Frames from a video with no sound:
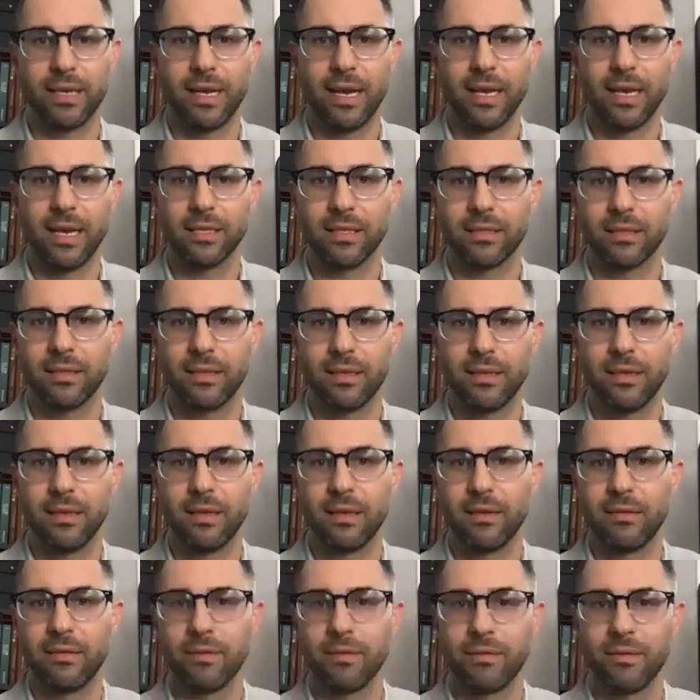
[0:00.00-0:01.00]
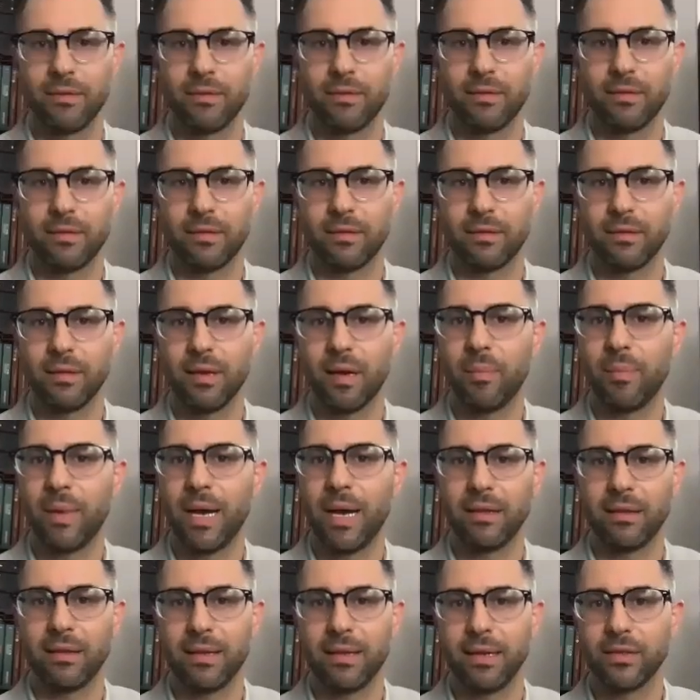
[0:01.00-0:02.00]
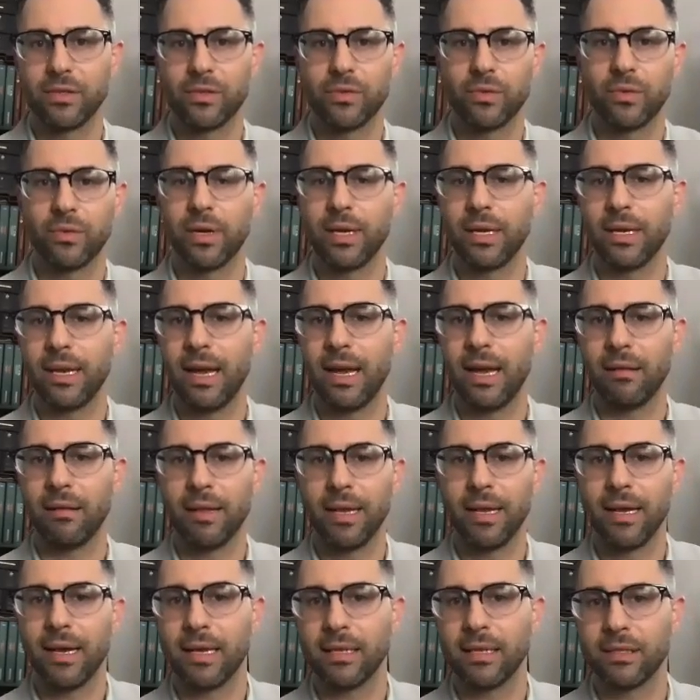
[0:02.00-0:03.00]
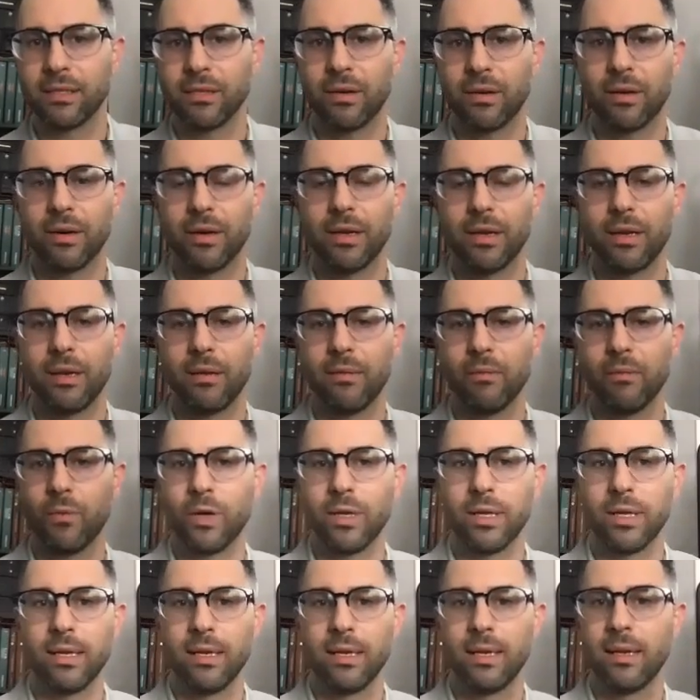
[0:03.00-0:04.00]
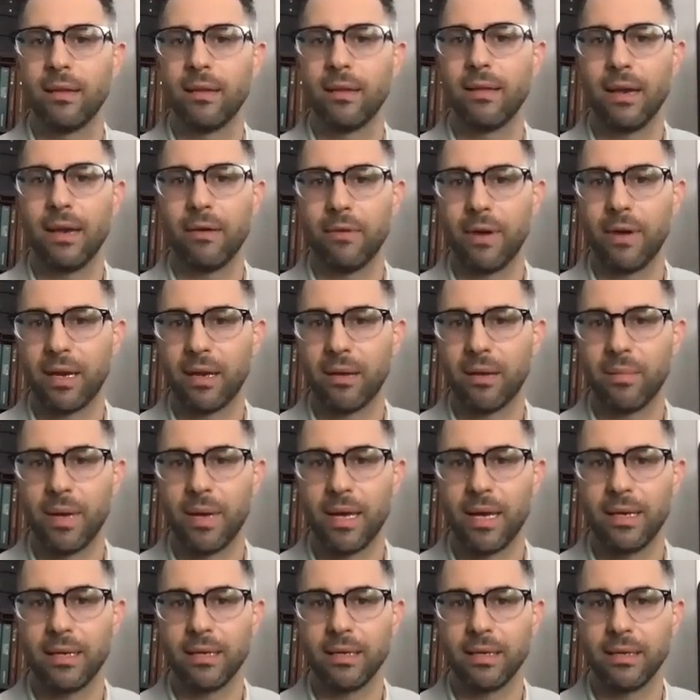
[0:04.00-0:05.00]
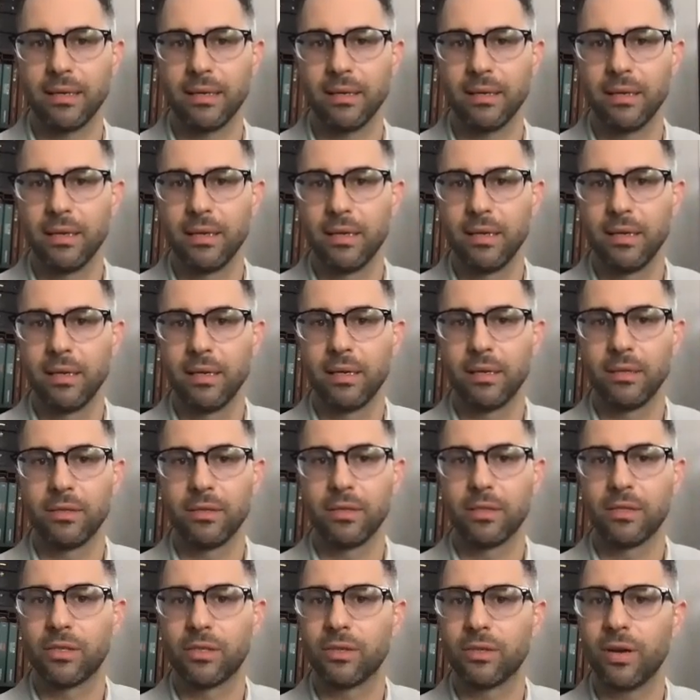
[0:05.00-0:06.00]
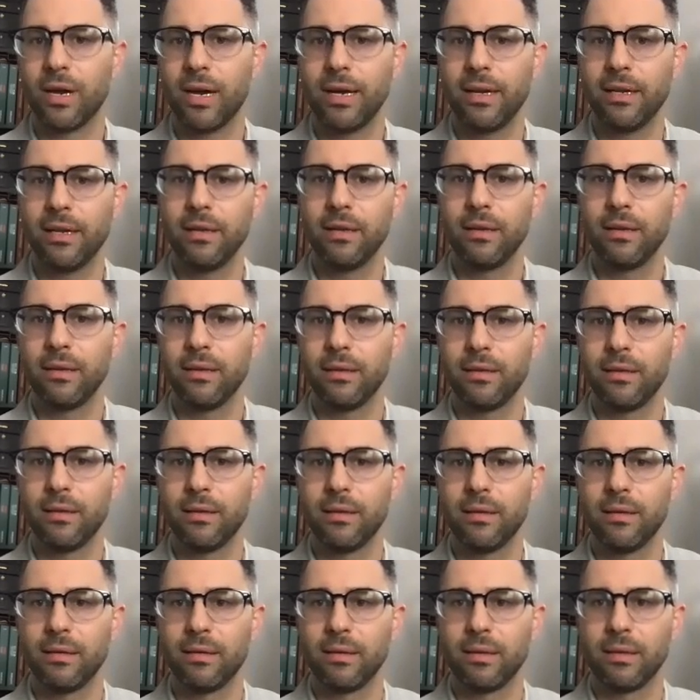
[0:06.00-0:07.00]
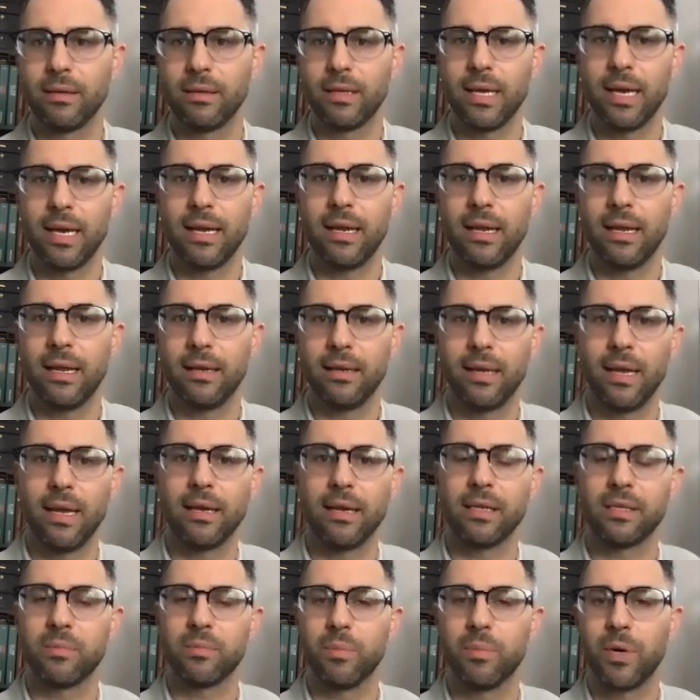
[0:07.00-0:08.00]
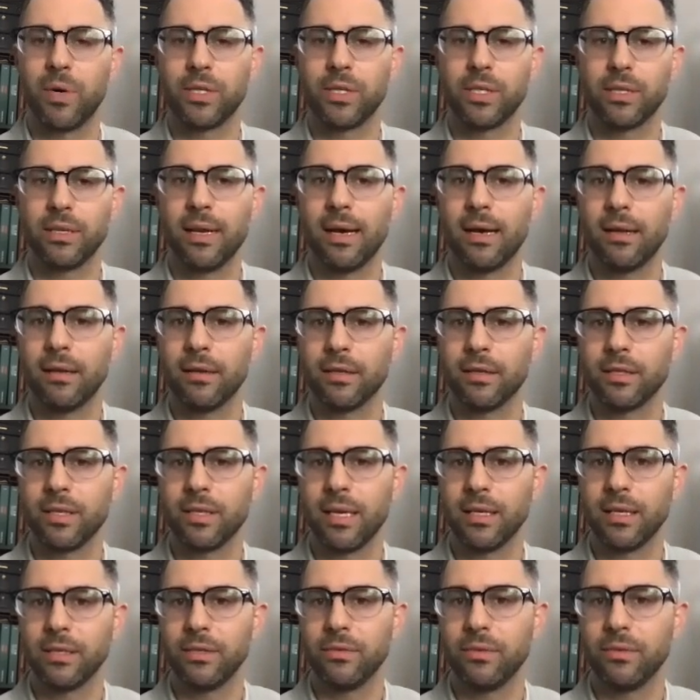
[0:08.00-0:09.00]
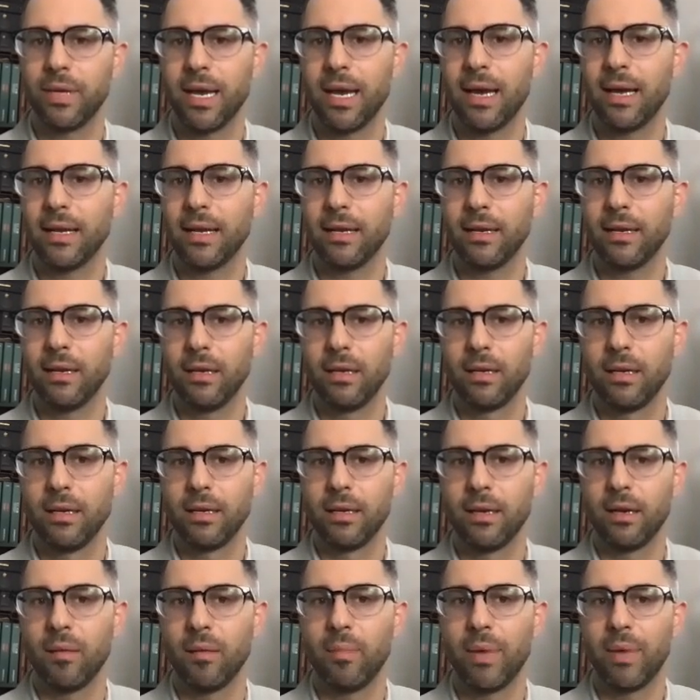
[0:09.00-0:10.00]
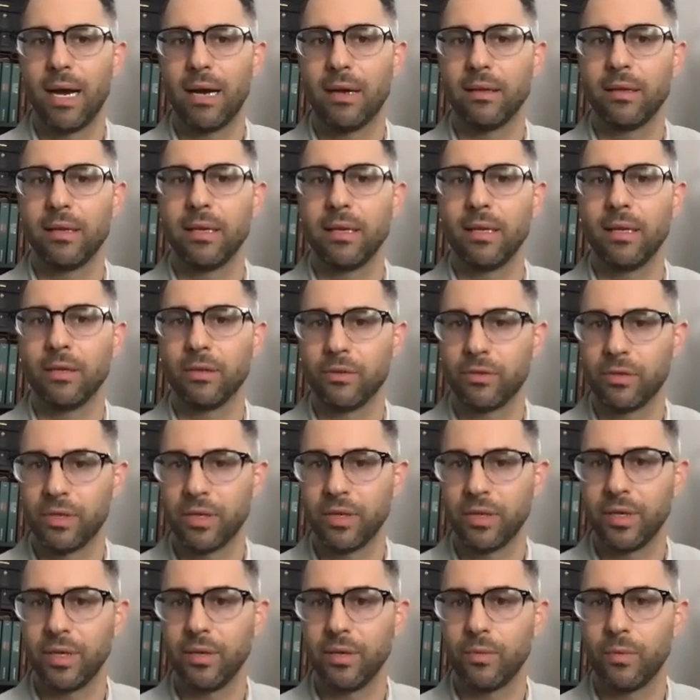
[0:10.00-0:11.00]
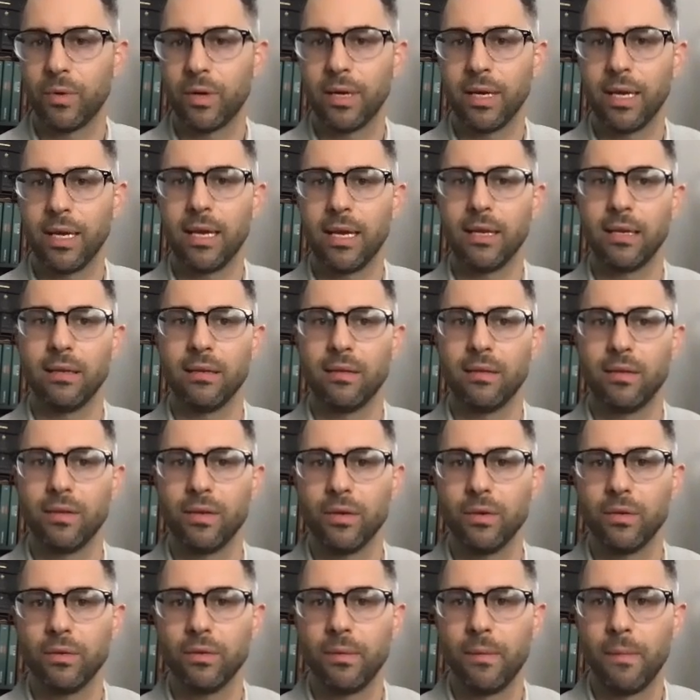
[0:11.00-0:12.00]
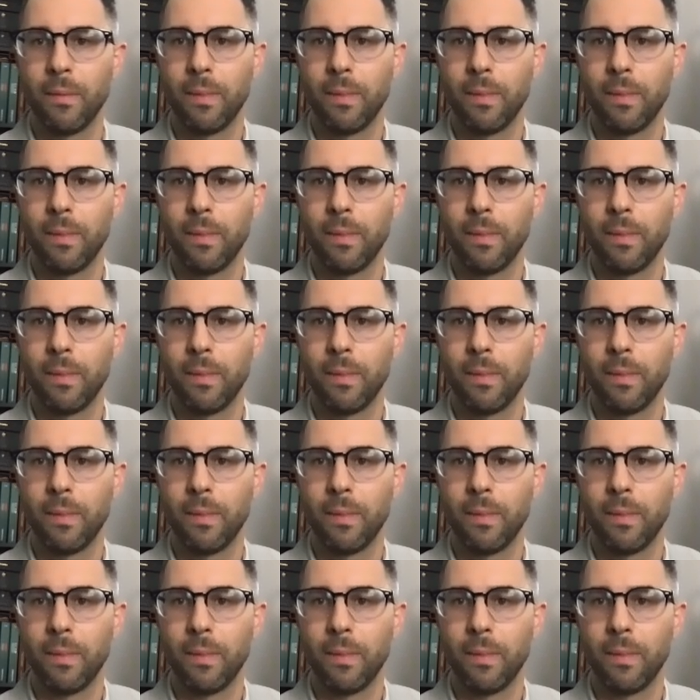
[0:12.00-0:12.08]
Ask about their story and how they got started and what they recommend, and just try and gain as much knowledge as you can about the industry you want to get into,